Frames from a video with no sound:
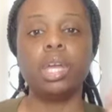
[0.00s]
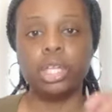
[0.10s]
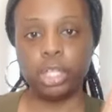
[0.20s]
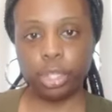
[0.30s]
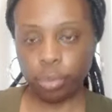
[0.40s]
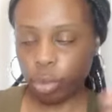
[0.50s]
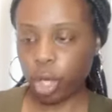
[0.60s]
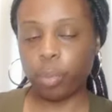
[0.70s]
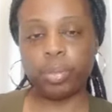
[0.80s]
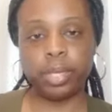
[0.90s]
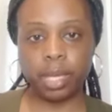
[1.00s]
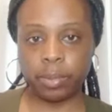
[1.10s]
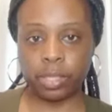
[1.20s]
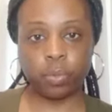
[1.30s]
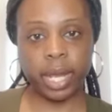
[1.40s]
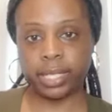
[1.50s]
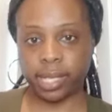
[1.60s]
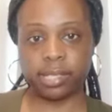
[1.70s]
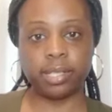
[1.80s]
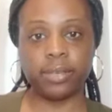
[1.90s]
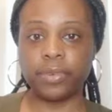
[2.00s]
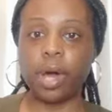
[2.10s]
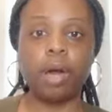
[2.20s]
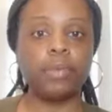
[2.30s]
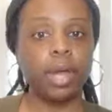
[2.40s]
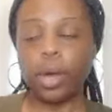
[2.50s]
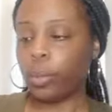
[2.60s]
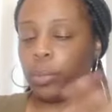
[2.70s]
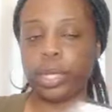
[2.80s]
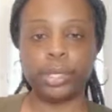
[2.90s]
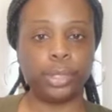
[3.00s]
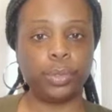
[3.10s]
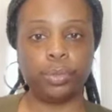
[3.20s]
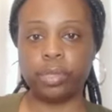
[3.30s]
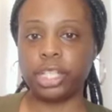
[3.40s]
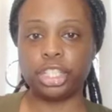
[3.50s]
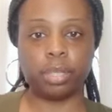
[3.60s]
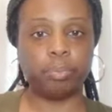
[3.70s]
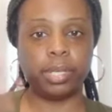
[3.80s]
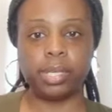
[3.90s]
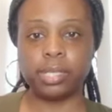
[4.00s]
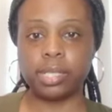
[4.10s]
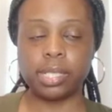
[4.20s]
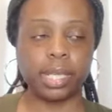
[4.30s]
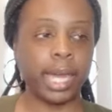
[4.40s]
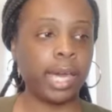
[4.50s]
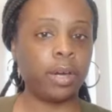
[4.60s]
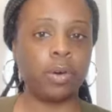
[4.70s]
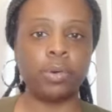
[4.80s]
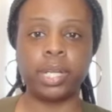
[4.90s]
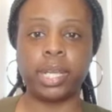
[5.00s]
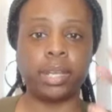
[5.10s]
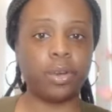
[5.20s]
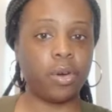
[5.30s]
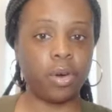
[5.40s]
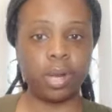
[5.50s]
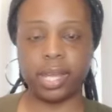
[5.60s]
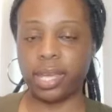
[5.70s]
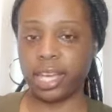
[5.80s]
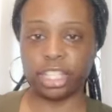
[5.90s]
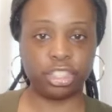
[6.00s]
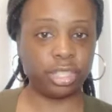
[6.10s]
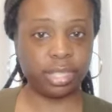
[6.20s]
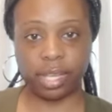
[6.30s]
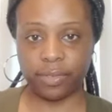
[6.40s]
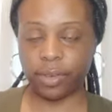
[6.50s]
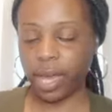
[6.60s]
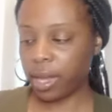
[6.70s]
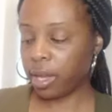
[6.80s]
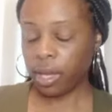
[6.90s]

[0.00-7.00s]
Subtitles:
You're gonna be able to write that stuff off when you get your business account and all the extra stuff. Okay,